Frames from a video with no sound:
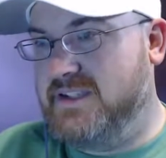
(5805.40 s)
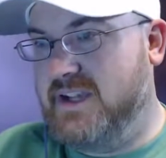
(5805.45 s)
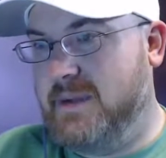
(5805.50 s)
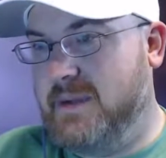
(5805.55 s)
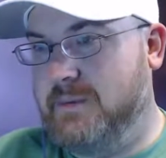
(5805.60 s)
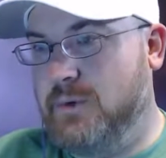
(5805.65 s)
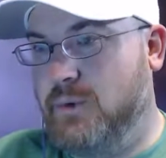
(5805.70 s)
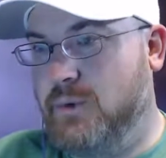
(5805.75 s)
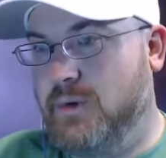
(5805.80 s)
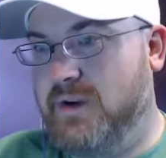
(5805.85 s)

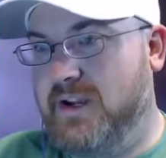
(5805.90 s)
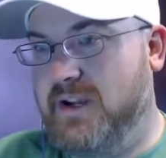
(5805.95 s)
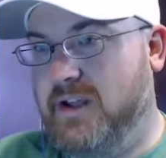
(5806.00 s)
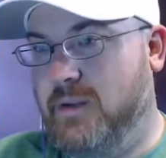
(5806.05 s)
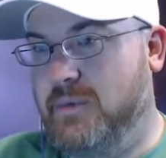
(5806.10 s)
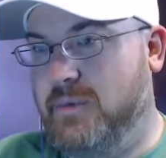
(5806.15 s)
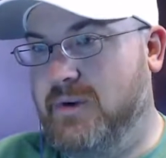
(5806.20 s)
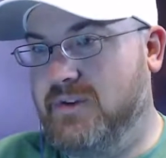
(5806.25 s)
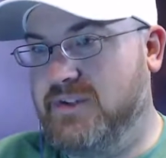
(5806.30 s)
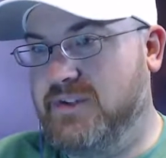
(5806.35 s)
Tom
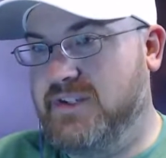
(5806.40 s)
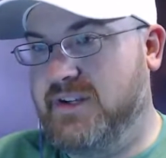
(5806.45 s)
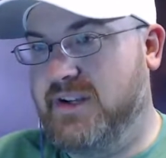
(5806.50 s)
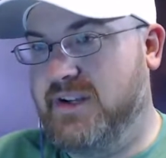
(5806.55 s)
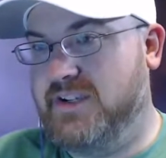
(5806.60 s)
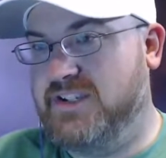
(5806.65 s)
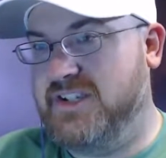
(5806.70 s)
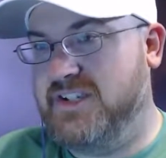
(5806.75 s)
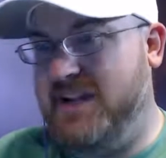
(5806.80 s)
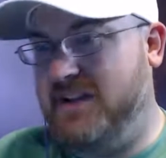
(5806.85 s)
Coronel posted
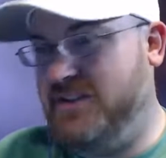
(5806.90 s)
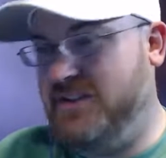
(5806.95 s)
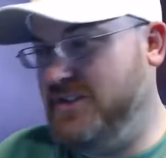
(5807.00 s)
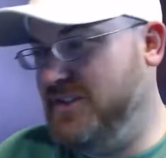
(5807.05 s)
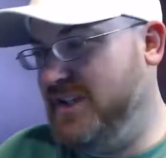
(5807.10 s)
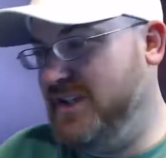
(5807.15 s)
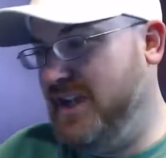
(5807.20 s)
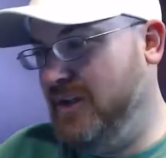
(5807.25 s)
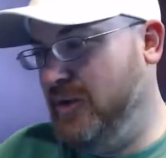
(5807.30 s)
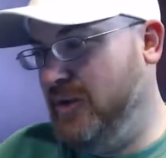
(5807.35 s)
on his channel. So
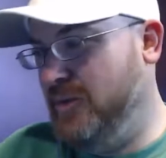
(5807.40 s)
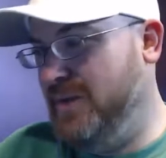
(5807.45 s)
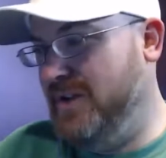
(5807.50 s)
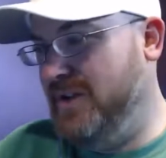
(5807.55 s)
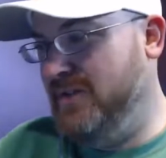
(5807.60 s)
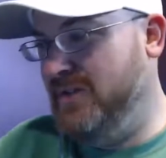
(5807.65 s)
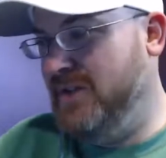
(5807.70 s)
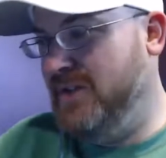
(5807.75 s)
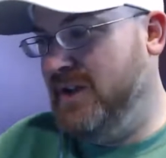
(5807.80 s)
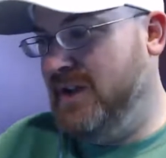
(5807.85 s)
it's got a little
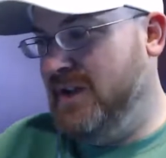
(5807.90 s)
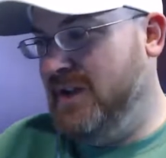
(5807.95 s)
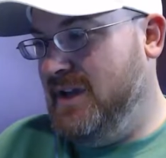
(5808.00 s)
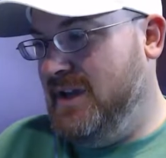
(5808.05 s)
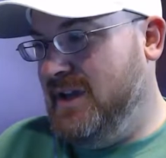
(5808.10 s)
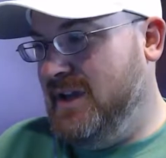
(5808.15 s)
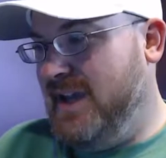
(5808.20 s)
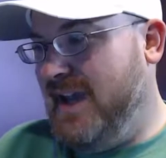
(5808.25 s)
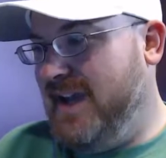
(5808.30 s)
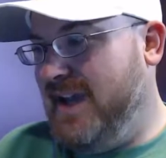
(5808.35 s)
bit of
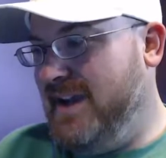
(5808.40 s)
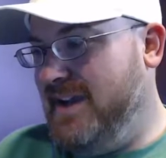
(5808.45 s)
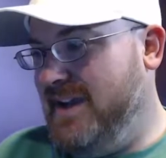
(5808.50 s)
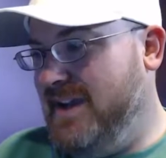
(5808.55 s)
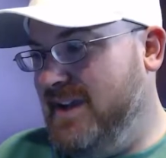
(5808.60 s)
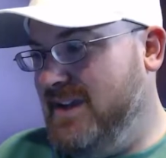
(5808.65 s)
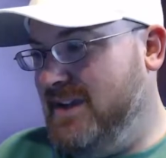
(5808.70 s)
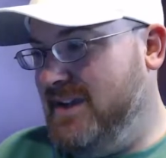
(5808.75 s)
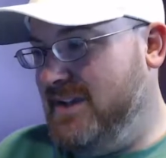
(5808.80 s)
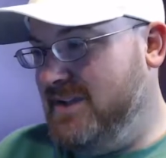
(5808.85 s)

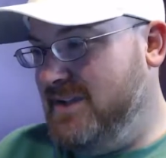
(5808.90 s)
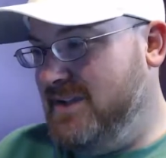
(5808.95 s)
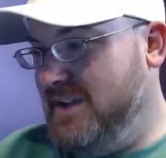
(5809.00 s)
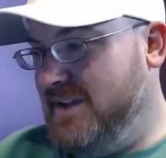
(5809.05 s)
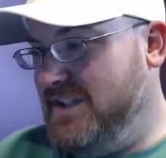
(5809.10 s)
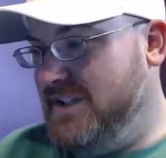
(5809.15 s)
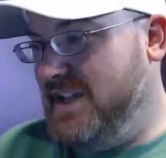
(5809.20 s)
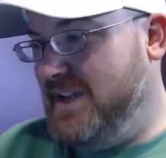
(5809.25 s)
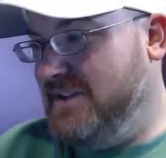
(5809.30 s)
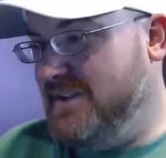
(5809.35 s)
editing
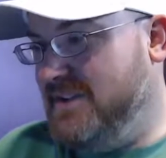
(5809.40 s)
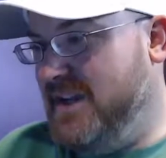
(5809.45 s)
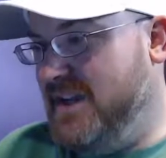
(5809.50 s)
and sound